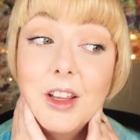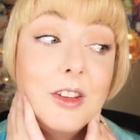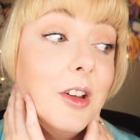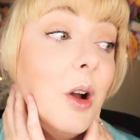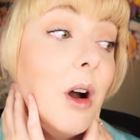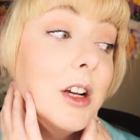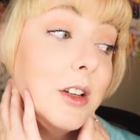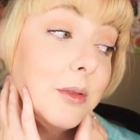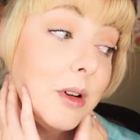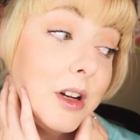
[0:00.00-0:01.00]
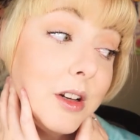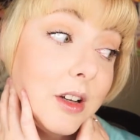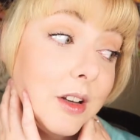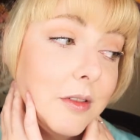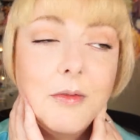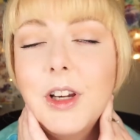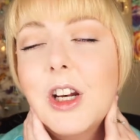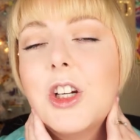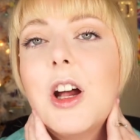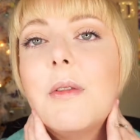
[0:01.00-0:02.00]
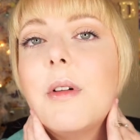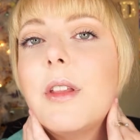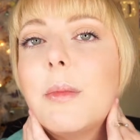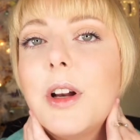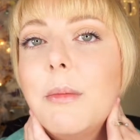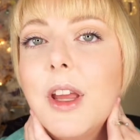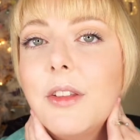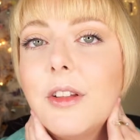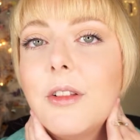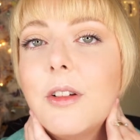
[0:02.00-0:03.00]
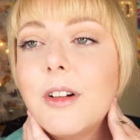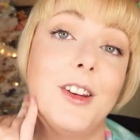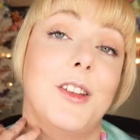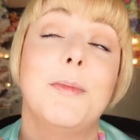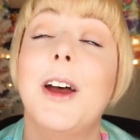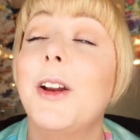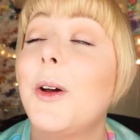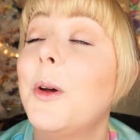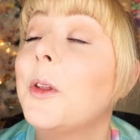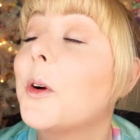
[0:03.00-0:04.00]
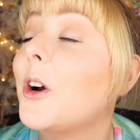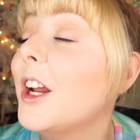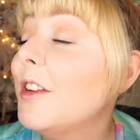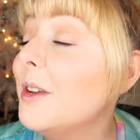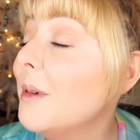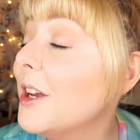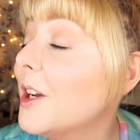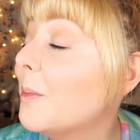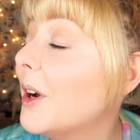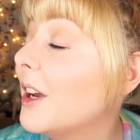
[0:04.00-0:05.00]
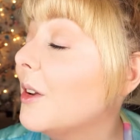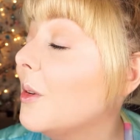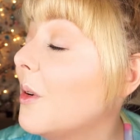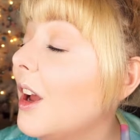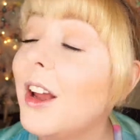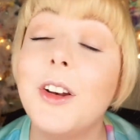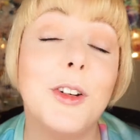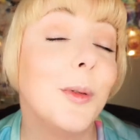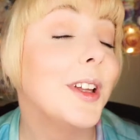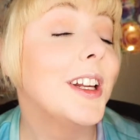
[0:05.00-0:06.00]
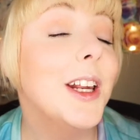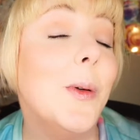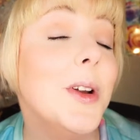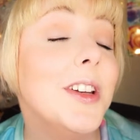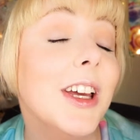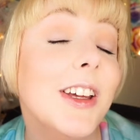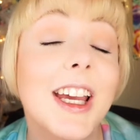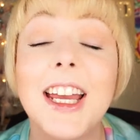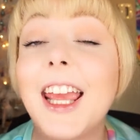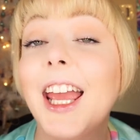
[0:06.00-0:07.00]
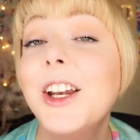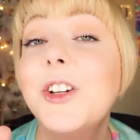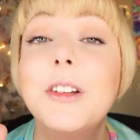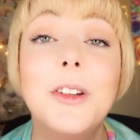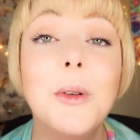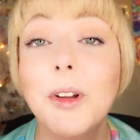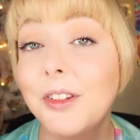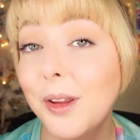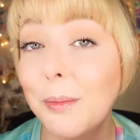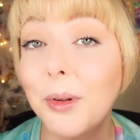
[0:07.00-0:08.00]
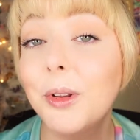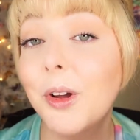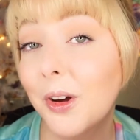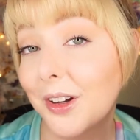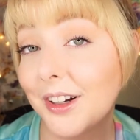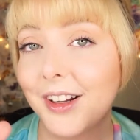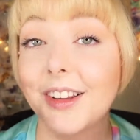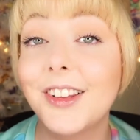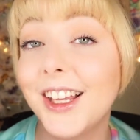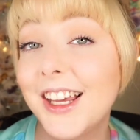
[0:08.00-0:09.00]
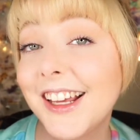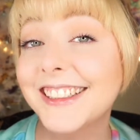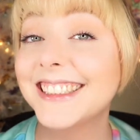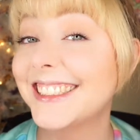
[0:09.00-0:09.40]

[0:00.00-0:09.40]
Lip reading: So I just wanted to finish it off with a pretty basic look. Despite all the crazy makeup I do, don't let anyone tell you I can't just do a simple look. See?